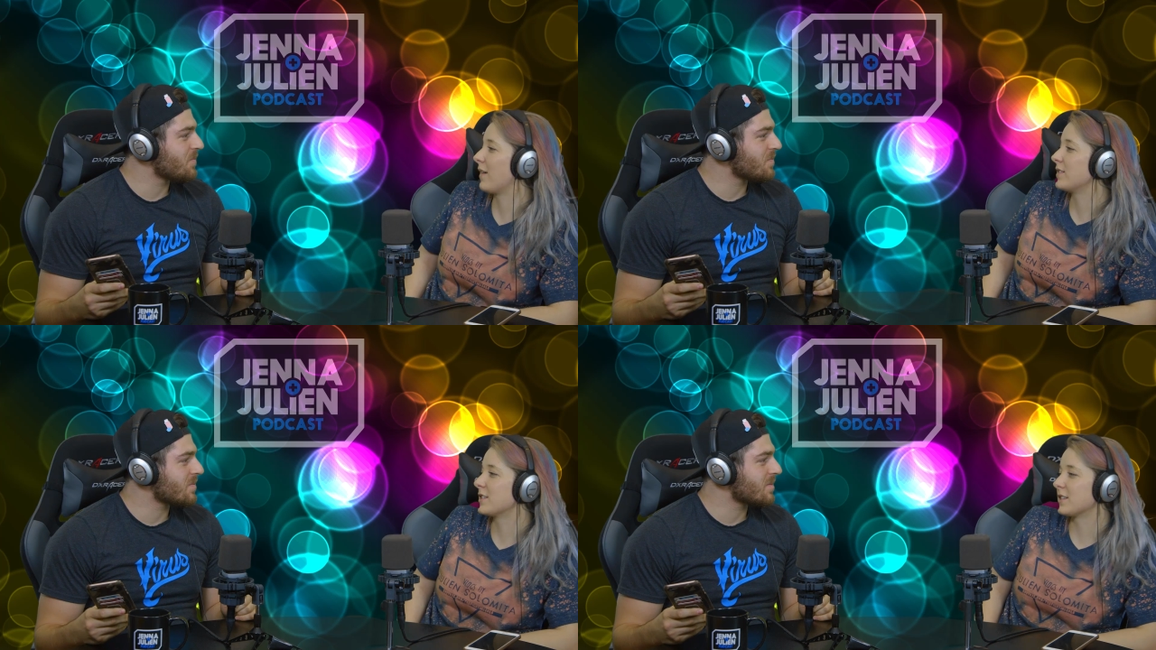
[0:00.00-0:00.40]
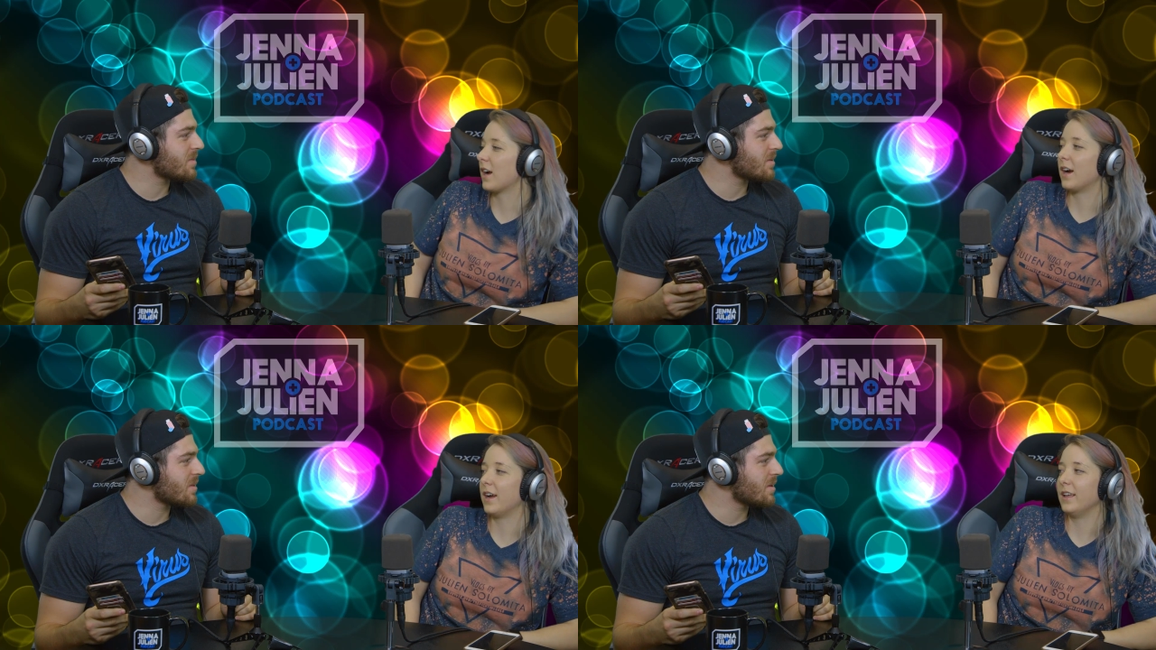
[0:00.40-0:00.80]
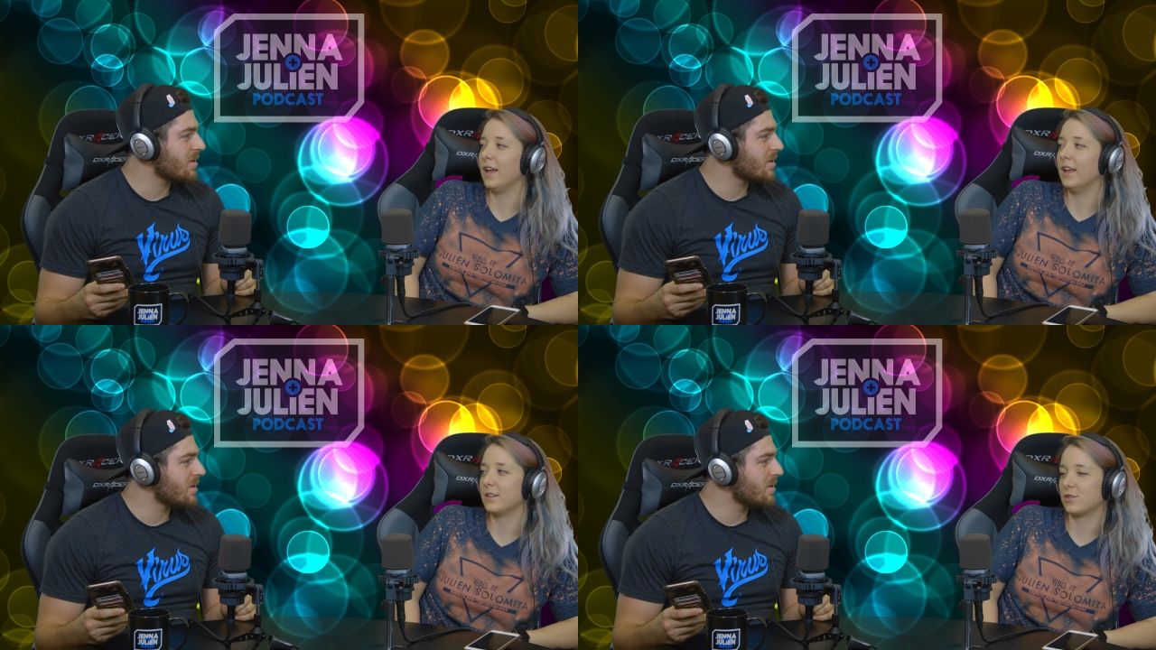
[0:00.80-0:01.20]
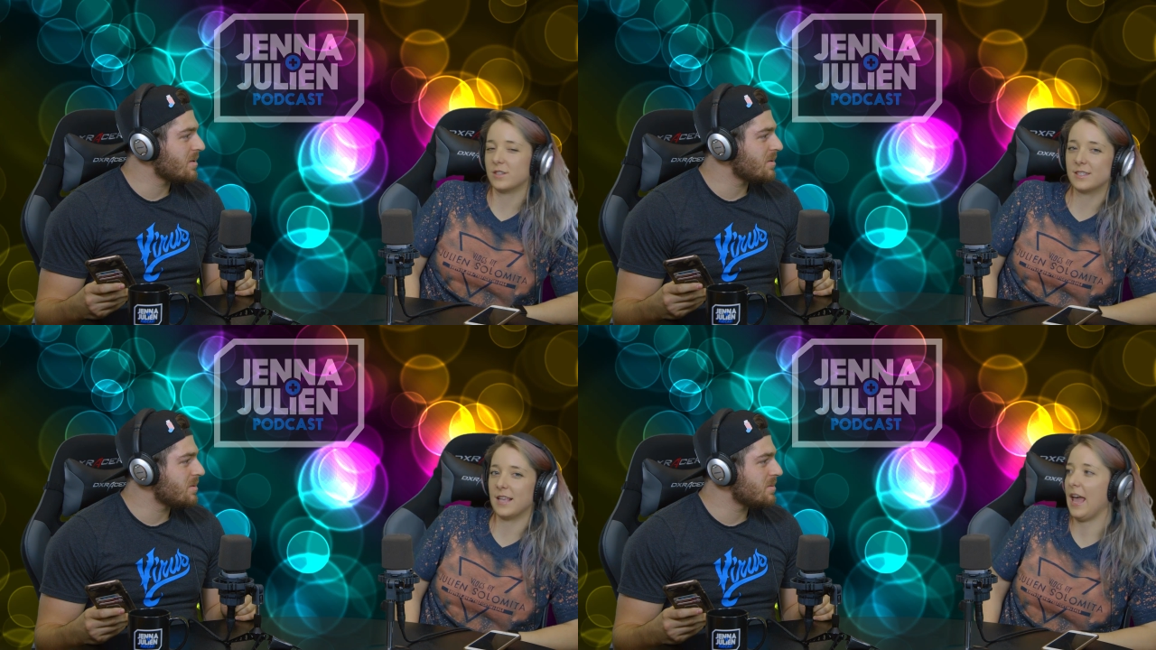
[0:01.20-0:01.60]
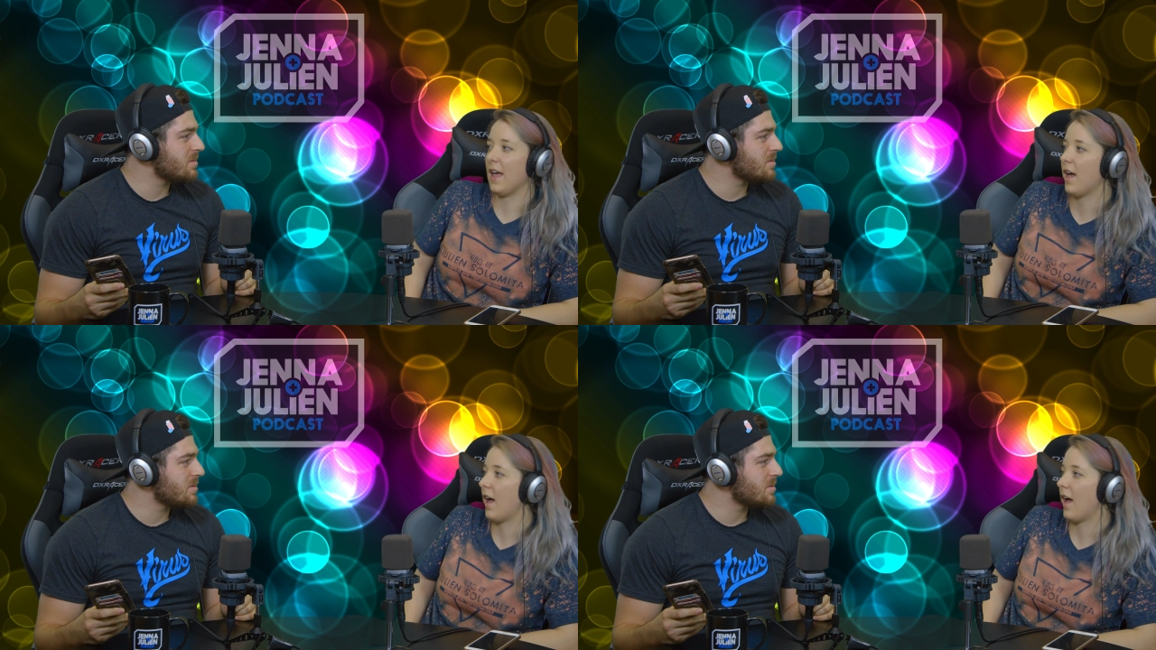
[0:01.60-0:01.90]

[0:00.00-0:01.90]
Speaker 1: have to start. Just say